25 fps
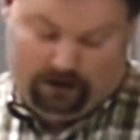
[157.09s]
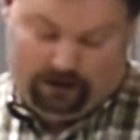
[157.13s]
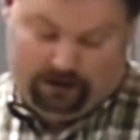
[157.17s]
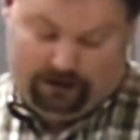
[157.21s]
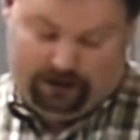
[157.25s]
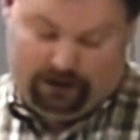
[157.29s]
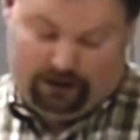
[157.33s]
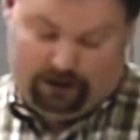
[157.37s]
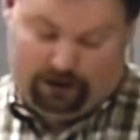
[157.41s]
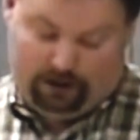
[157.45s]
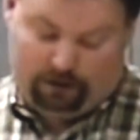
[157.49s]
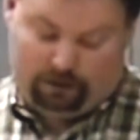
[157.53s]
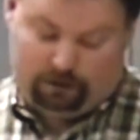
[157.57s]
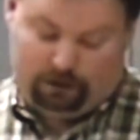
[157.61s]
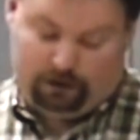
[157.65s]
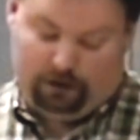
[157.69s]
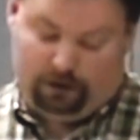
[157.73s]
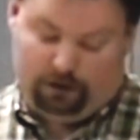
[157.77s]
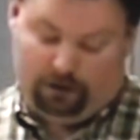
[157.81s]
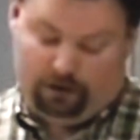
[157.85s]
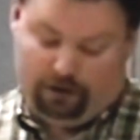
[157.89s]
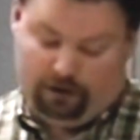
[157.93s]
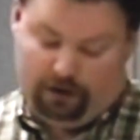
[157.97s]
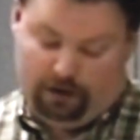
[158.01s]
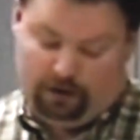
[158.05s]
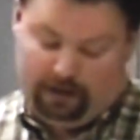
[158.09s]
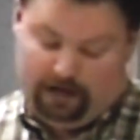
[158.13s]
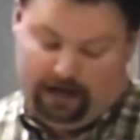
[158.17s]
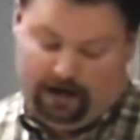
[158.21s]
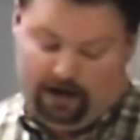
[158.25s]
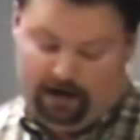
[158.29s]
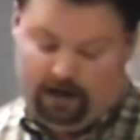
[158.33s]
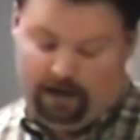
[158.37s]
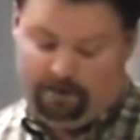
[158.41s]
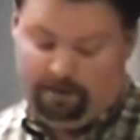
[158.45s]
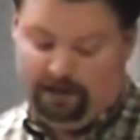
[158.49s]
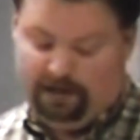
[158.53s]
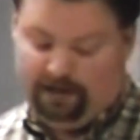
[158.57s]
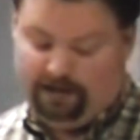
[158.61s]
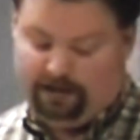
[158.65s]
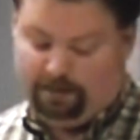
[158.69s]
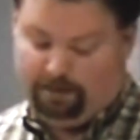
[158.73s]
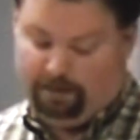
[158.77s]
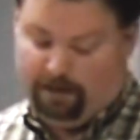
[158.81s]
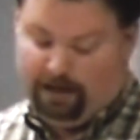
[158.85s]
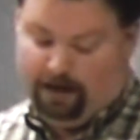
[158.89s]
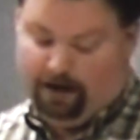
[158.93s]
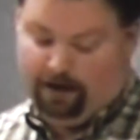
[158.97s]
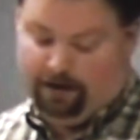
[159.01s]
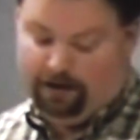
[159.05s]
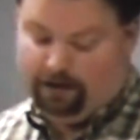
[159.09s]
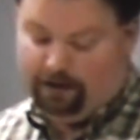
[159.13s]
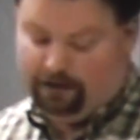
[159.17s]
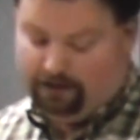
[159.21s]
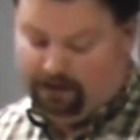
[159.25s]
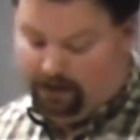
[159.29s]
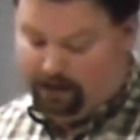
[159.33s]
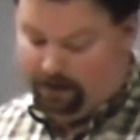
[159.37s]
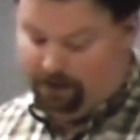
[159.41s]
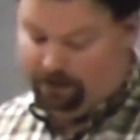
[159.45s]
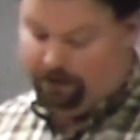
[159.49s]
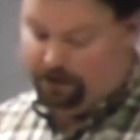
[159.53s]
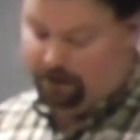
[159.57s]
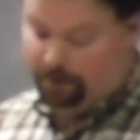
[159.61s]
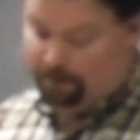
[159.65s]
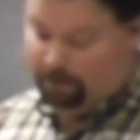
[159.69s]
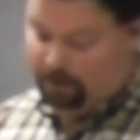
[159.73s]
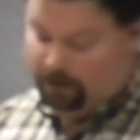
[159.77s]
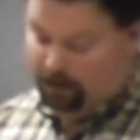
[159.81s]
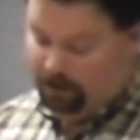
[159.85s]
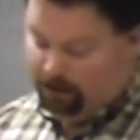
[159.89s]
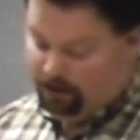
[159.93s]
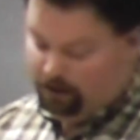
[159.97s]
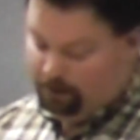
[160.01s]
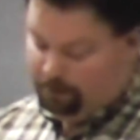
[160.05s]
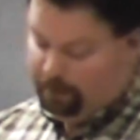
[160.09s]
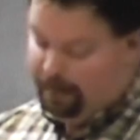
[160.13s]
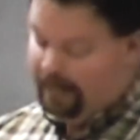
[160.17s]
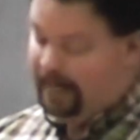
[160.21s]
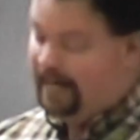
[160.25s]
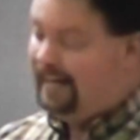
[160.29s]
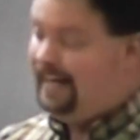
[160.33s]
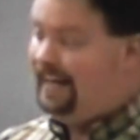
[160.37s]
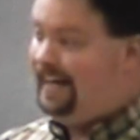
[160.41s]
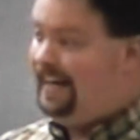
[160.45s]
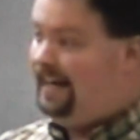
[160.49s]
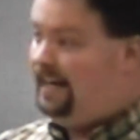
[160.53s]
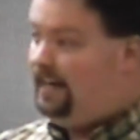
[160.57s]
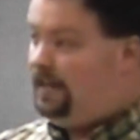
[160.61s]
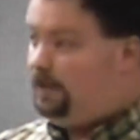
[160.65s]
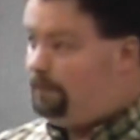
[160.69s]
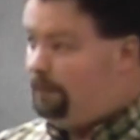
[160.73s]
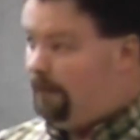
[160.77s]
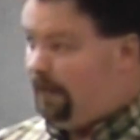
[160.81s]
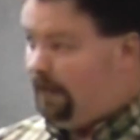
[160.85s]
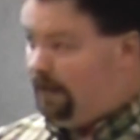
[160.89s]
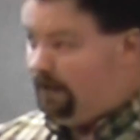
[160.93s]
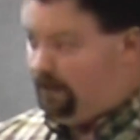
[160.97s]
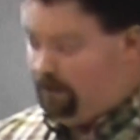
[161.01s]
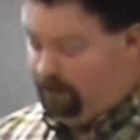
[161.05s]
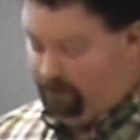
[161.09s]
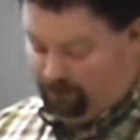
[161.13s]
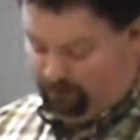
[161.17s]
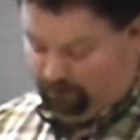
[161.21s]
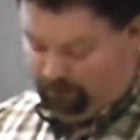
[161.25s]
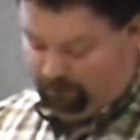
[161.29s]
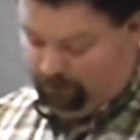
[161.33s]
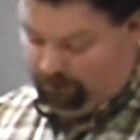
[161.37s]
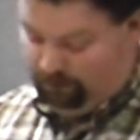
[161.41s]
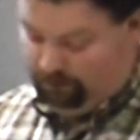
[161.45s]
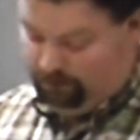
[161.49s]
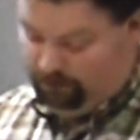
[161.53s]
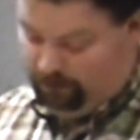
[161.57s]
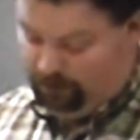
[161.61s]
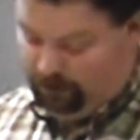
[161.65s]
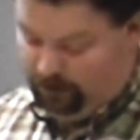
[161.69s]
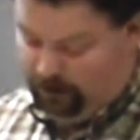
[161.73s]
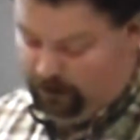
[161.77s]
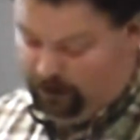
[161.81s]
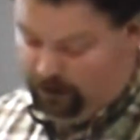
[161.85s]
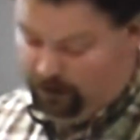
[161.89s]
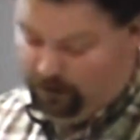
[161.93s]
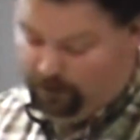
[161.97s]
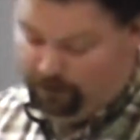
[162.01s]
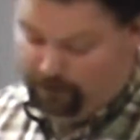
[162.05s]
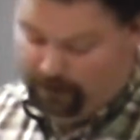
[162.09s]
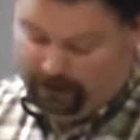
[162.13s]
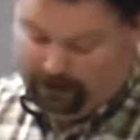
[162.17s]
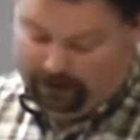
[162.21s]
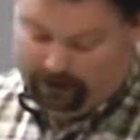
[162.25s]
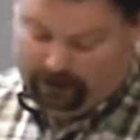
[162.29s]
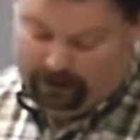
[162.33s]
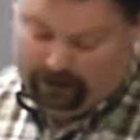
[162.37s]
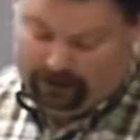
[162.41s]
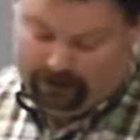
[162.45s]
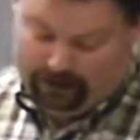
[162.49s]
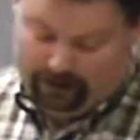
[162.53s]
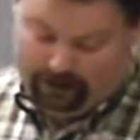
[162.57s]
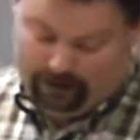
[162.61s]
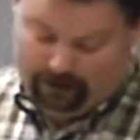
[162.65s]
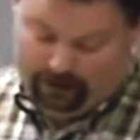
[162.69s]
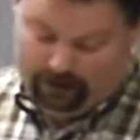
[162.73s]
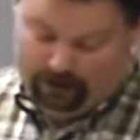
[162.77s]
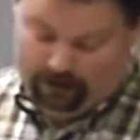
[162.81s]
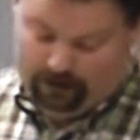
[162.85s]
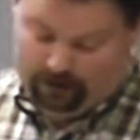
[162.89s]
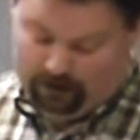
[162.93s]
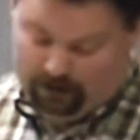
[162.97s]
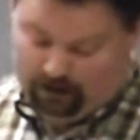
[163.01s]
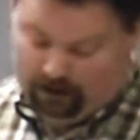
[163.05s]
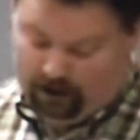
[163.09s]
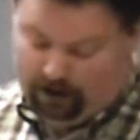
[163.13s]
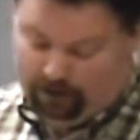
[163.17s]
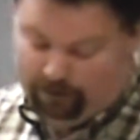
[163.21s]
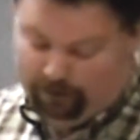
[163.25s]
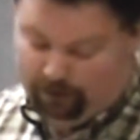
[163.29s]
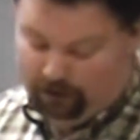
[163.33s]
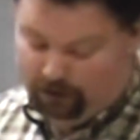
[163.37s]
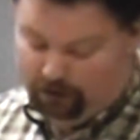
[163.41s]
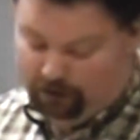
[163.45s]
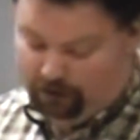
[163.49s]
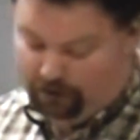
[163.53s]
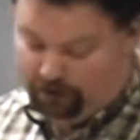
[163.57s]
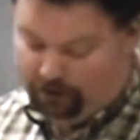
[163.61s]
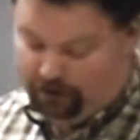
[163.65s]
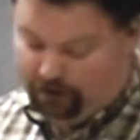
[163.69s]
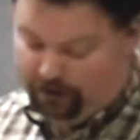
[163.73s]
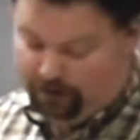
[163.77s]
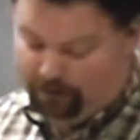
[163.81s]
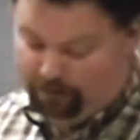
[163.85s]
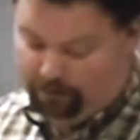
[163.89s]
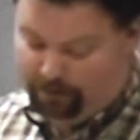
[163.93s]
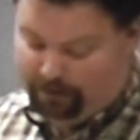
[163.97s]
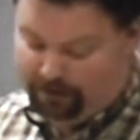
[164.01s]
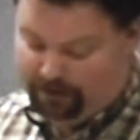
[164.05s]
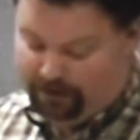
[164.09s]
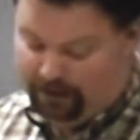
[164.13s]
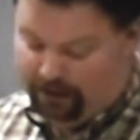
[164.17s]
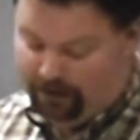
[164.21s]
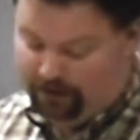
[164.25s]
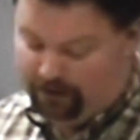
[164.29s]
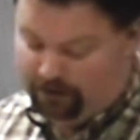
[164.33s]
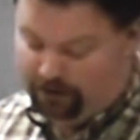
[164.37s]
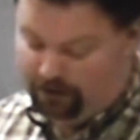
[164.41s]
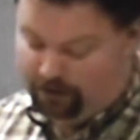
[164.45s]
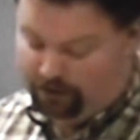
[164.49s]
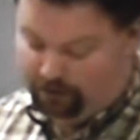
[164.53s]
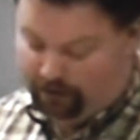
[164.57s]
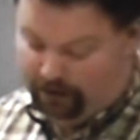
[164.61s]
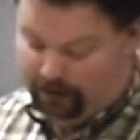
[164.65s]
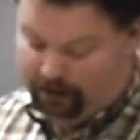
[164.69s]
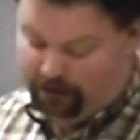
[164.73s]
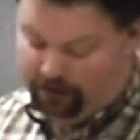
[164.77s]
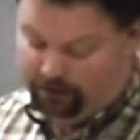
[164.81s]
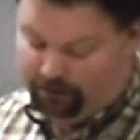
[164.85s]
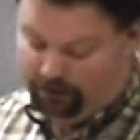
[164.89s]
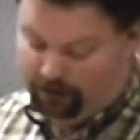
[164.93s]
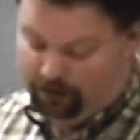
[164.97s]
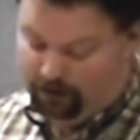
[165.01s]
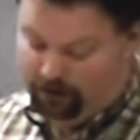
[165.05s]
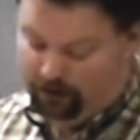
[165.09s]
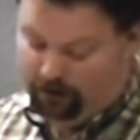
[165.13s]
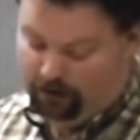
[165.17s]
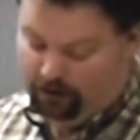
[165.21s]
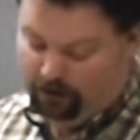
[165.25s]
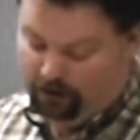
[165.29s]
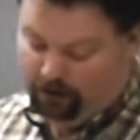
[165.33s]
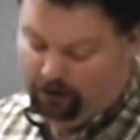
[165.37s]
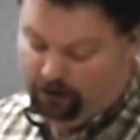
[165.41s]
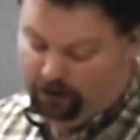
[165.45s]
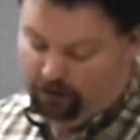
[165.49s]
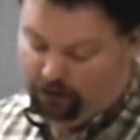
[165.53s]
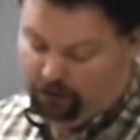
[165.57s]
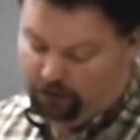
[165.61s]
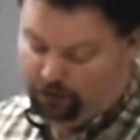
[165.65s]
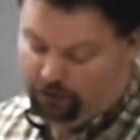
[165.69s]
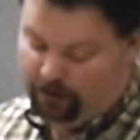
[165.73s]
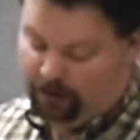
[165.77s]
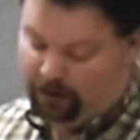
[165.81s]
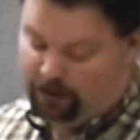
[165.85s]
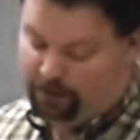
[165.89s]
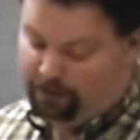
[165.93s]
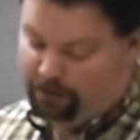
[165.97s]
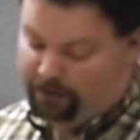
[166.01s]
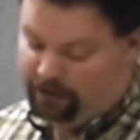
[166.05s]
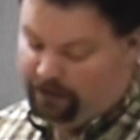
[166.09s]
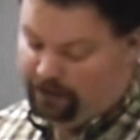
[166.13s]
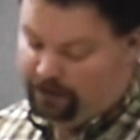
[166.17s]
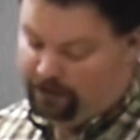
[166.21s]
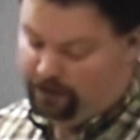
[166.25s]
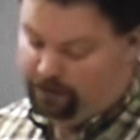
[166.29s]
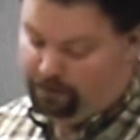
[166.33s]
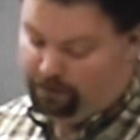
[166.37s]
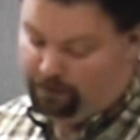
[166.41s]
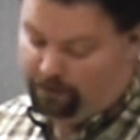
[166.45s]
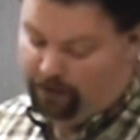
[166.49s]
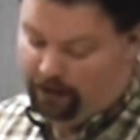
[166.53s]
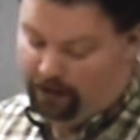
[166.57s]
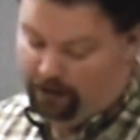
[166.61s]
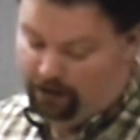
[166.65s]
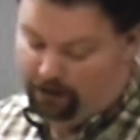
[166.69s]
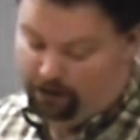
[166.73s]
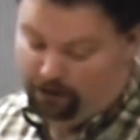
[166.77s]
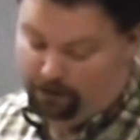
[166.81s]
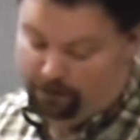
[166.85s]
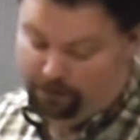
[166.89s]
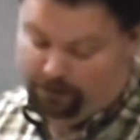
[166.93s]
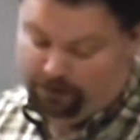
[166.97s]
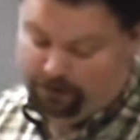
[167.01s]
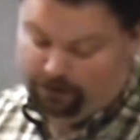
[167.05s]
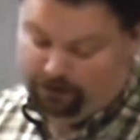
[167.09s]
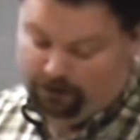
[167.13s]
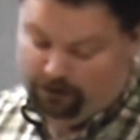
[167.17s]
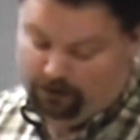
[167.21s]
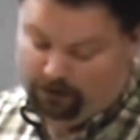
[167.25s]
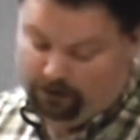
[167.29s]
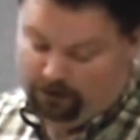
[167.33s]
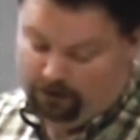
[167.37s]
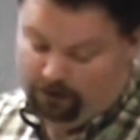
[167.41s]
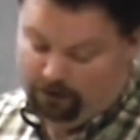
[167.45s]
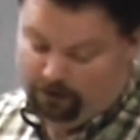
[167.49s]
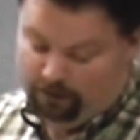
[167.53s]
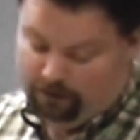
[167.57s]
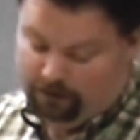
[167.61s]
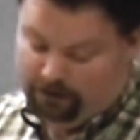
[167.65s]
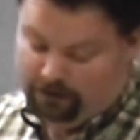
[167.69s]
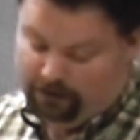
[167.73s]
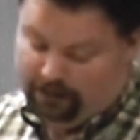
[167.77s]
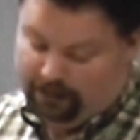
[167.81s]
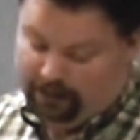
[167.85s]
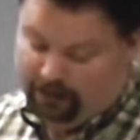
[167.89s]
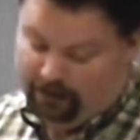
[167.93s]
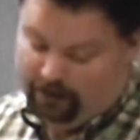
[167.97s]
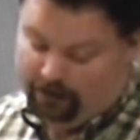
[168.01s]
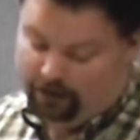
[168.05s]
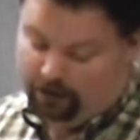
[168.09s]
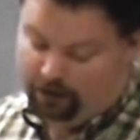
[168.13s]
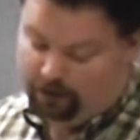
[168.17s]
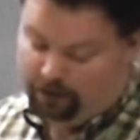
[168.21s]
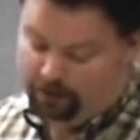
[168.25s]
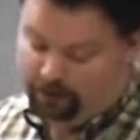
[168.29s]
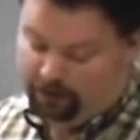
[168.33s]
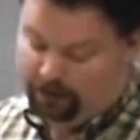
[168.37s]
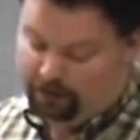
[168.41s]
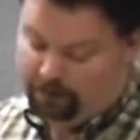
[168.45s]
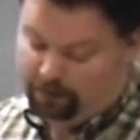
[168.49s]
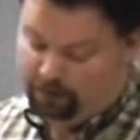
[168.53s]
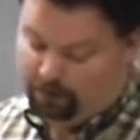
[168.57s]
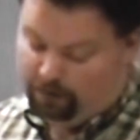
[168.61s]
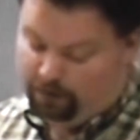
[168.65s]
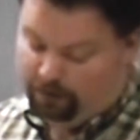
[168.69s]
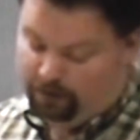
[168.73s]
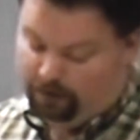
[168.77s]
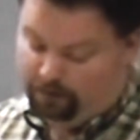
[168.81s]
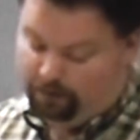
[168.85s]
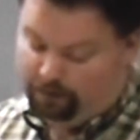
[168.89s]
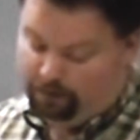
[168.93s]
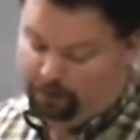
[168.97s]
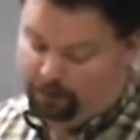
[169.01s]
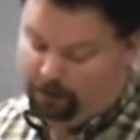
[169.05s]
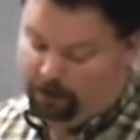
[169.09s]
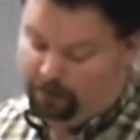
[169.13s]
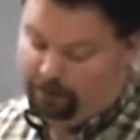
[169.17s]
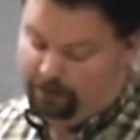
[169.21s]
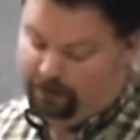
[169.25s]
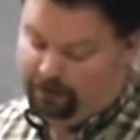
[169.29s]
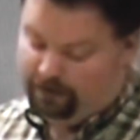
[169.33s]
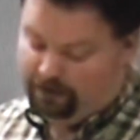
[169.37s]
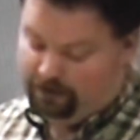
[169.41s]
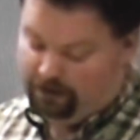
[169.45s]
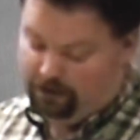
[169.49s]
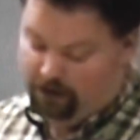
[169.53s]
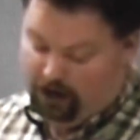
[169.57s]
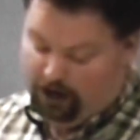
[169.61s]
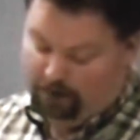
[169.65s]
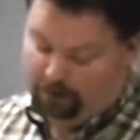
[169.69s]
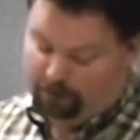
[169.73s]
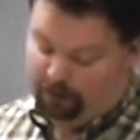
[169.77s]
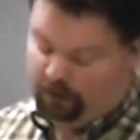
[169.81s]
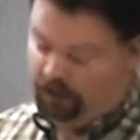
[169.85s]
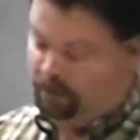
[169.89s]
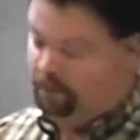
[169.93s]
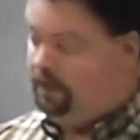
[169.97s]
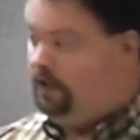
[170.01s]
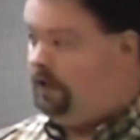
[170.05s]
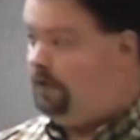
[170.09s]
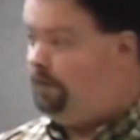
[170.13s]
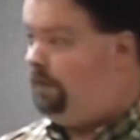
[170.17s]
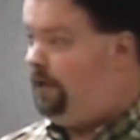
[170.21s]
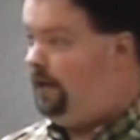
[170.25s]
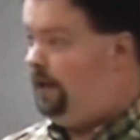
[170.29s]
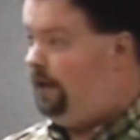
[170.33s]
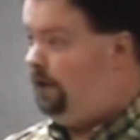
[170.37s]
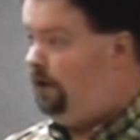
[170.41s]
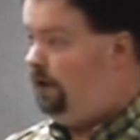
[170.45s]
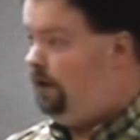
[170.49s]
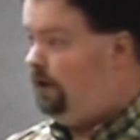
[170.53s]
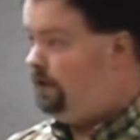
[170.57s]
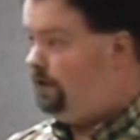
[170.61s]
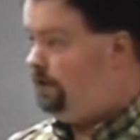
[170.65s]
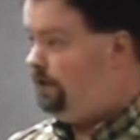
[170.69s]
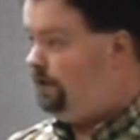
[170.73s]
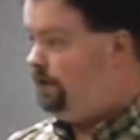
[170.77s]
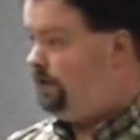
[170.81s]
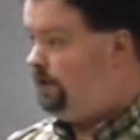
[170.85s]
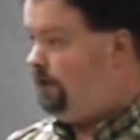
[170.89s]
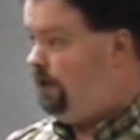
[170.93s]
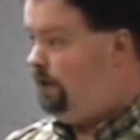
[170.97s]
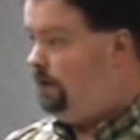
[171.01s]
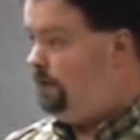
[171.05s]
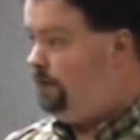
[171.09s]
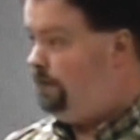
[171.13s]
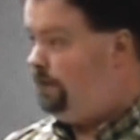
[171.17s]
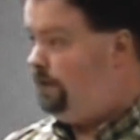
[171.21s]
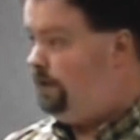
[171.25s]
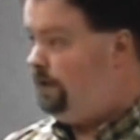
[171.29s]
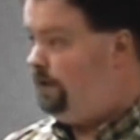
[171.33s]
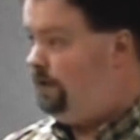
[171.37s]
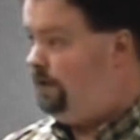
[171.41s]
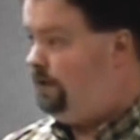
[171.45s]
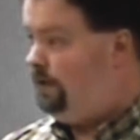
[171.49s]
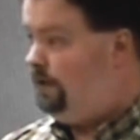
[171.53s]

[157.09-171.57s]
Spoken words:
General rules: no county, municipality, or township may in any manner regulate the lawful ownership, possession, transfer, or transportation of firearms when carried or transported for purposes not prohibited by the laws of this Commonwealth.